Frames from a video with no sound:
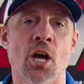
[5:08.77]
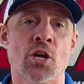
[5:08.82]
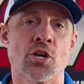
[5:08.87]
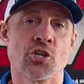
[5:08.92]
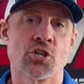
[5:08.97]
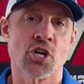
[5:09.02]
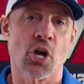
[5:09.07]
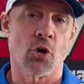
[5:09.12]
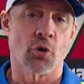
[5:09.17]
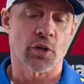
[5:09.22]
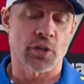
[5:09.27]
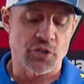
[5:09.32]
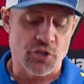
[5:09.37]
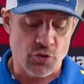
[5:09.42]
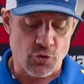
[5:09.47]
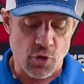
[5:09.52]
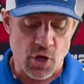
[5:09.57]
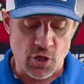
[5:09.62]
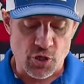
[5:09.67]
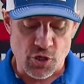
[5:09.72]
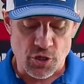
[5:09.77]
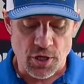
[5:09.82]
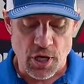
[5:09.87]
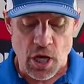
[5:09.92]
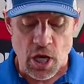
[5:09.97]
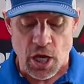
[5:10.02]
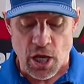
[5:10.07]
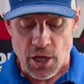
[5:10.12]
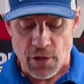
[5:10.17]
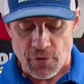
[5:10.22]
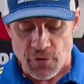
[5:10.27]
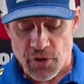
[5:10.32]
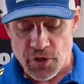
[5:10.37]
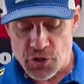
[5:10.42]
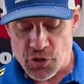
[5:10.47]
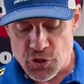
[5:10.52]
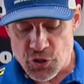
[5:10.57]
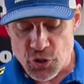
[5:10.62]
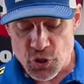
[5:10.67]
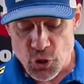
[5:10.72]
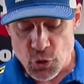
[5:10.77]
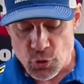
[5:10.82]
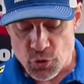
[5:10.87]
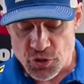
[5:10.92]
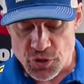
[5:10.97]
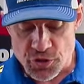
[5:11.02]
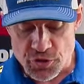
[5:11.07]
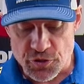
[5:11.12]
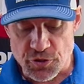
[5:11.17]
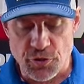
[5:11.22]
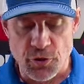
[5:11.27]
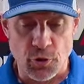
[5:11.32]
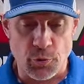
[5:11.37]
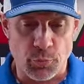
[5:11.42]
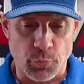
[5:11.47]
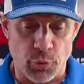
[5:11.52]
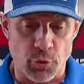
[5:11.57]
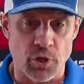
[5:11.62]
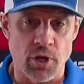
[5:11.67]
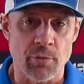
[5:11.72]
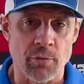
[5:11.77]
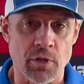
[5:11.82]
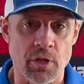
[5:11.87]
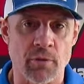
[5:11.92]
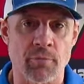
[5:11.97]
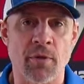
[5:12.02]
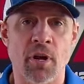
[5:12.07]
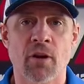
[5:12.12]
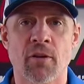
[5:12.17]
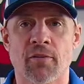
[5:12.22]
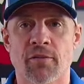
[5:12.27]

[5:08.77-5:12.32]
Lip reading: Shell construction. This uses their premium